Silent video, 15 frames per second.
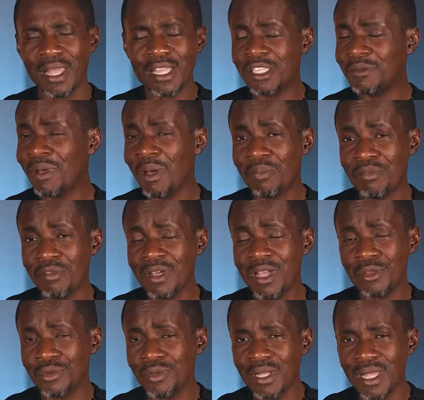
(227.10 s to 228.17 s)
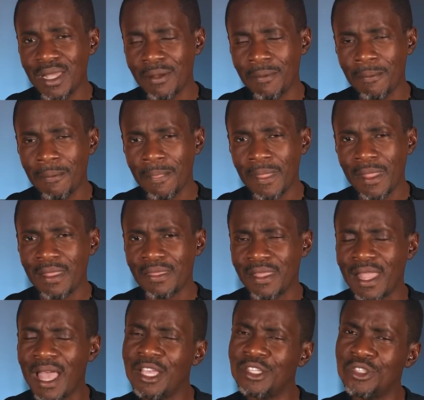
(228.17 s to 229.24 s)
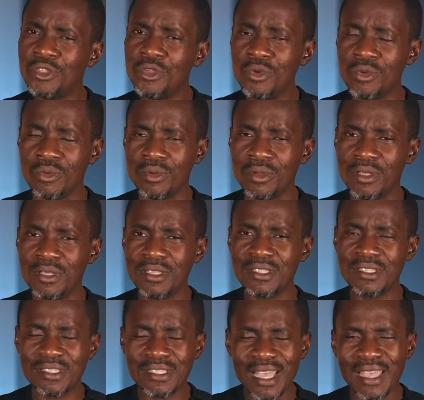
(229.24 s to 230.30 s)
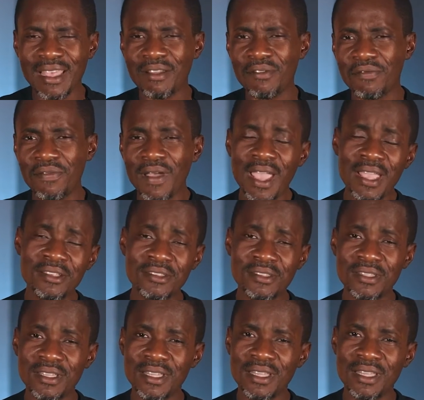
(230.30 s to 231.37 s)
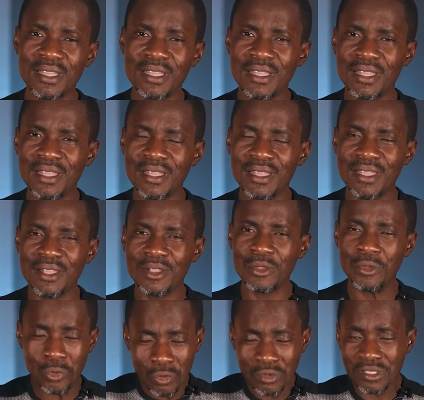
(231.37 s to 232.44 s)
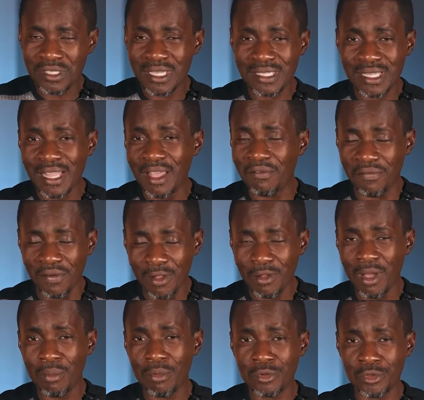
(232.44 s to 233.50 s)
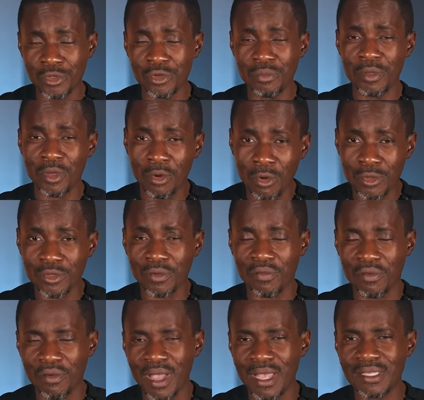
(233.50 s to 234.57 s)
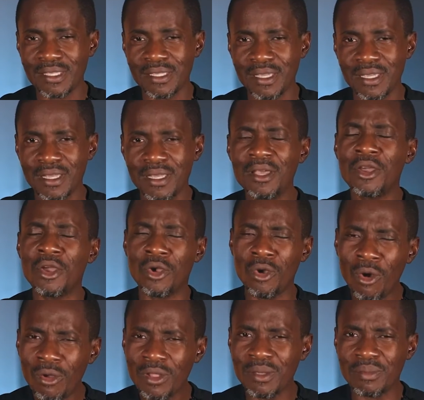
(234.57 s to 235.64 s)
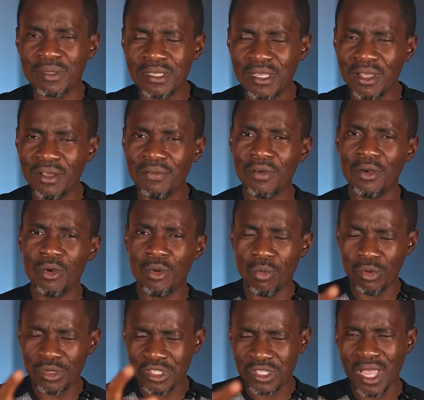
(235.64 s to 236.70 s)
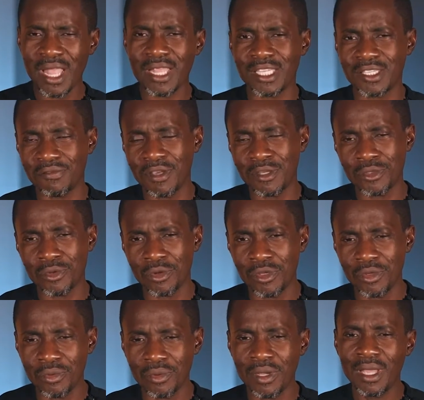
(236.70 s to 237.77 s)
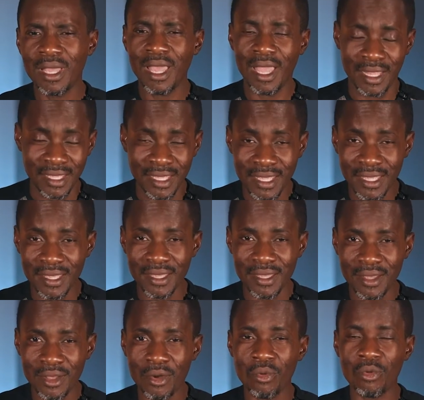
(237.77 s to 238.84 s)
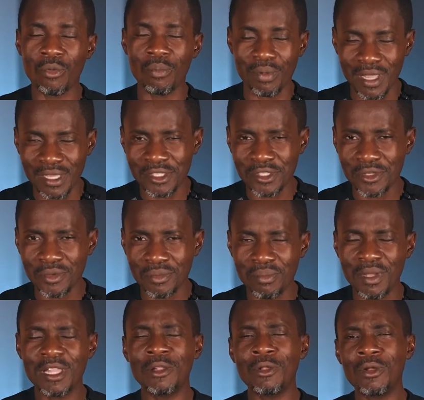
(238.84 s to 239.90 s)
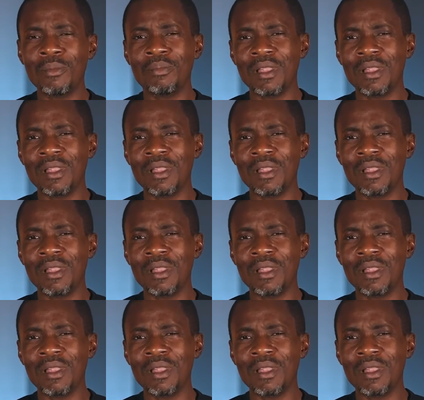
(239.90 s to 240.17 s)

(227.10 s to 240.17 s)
It is my prayer today that as you sacrifice those things that are valuable to you because of Christ, God himself will shine his face on you and he will bless you. May the Lord